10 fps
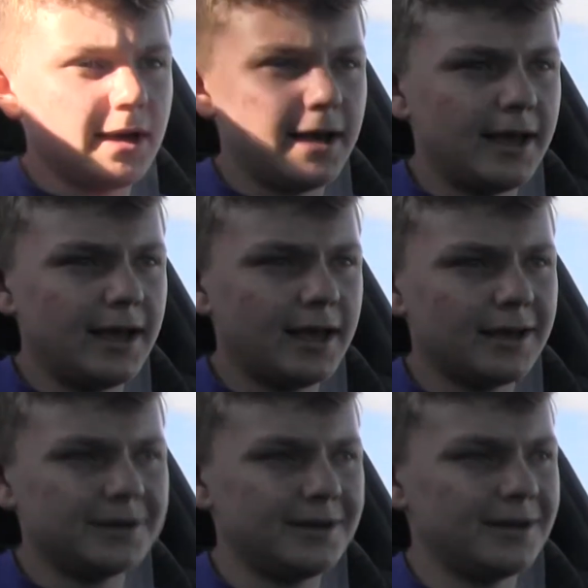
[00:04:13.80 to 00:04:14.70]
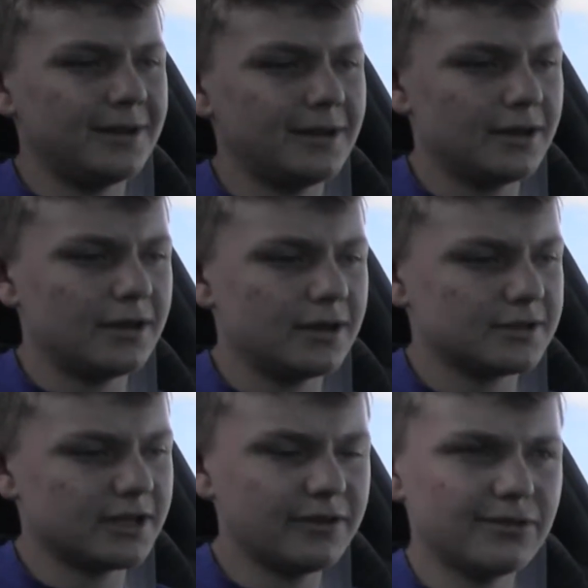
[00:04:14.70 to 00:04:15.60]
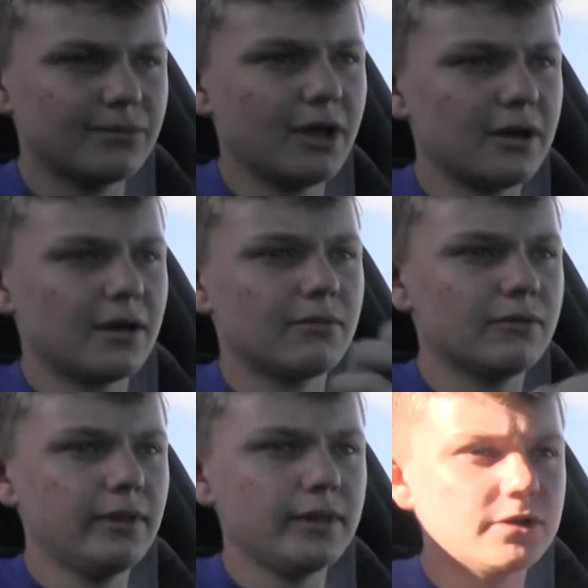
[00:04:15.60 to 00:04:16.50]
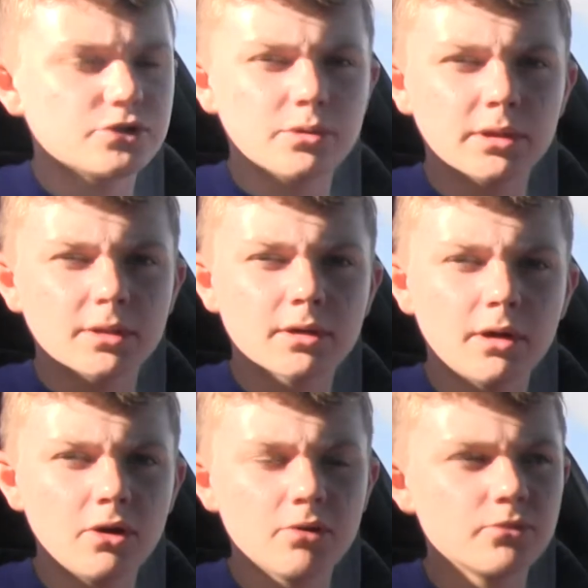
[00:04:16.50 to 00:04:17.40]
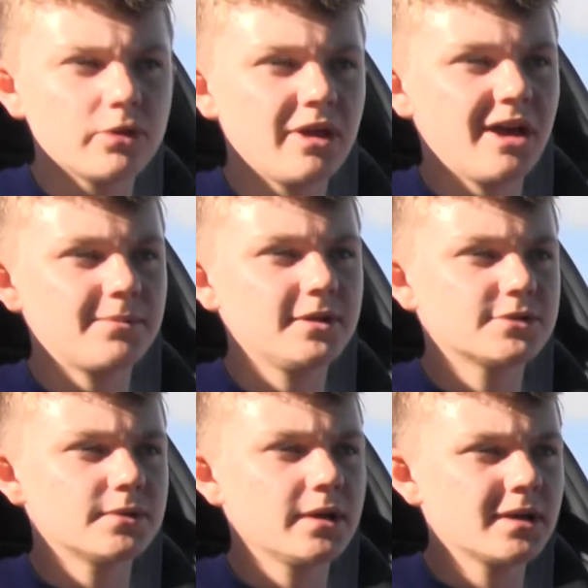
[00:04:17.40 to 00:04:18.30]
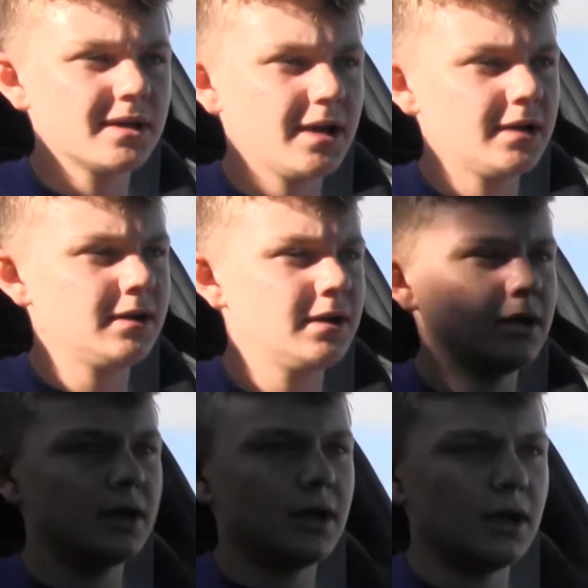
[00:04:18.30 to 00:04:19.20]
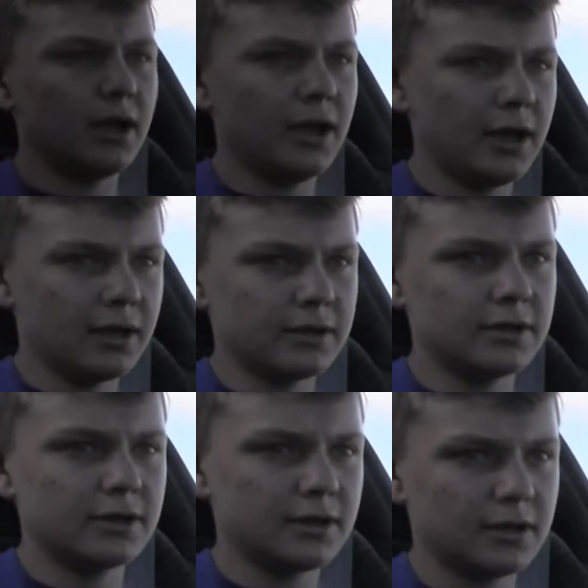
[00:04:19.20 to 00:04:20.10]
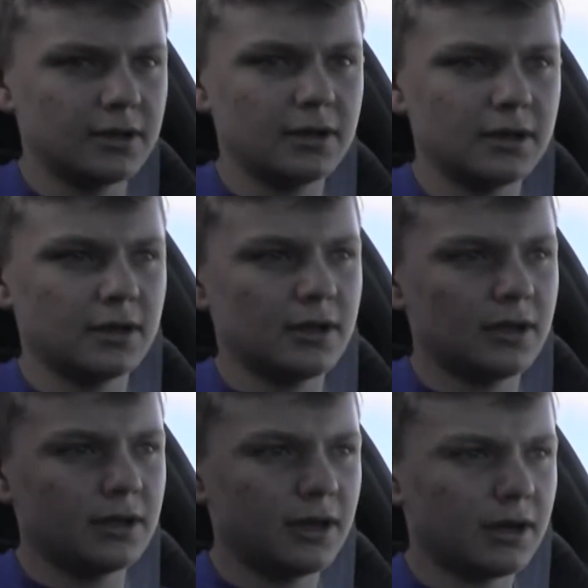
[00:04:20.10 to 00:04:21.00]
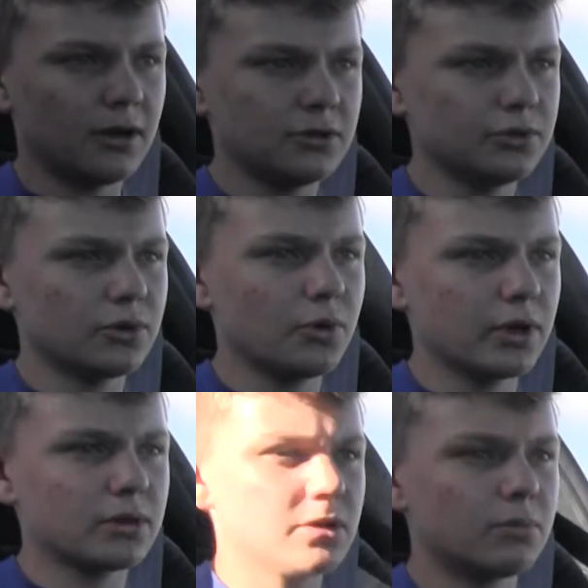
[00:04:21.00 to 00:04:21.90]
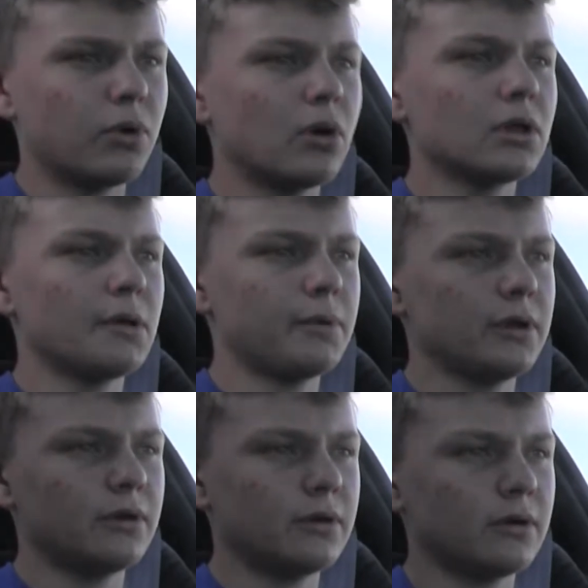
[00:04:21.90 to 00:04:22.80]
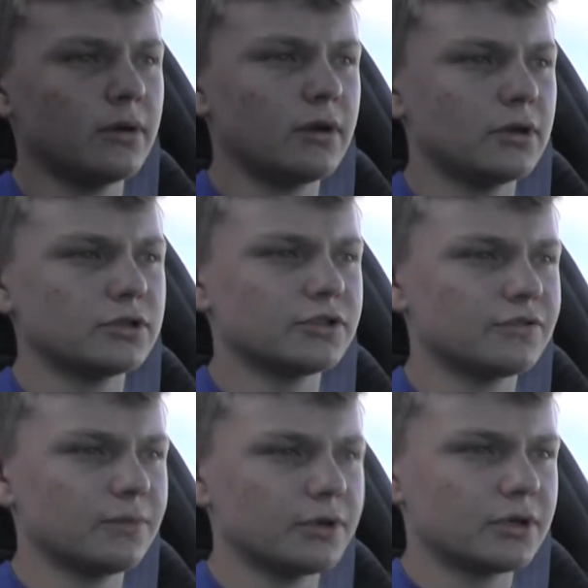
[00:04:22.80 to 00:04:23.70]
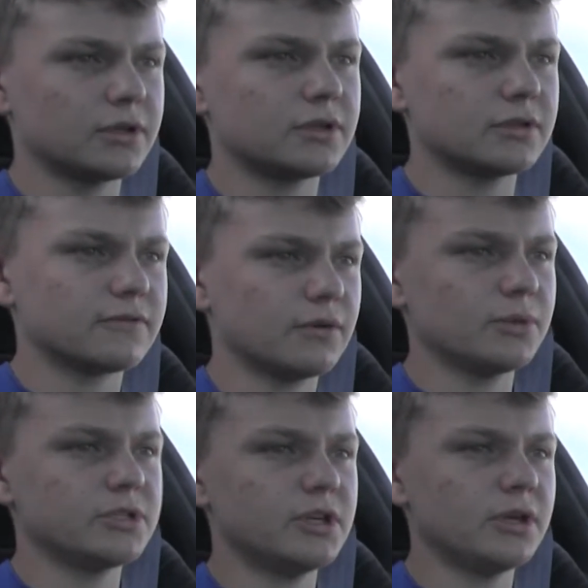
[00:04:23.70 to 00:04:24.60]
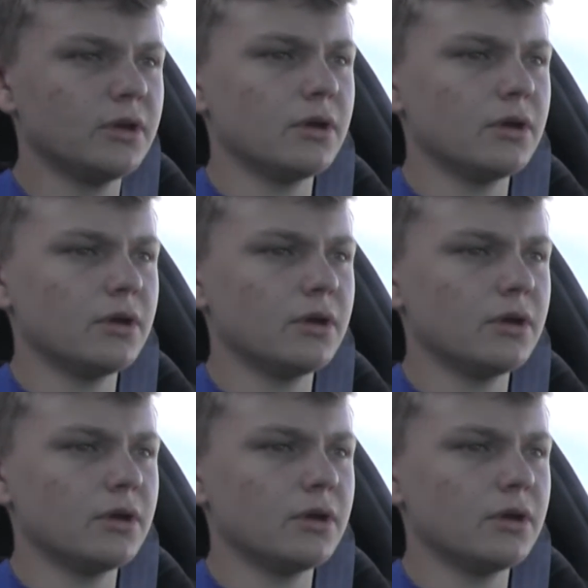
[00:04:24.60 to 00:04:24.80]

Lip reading: and aside from that, I'm really enjoying the car, and I'm really happy it's running again. And yeah, I'll do a quick little pull up here, just from a dig.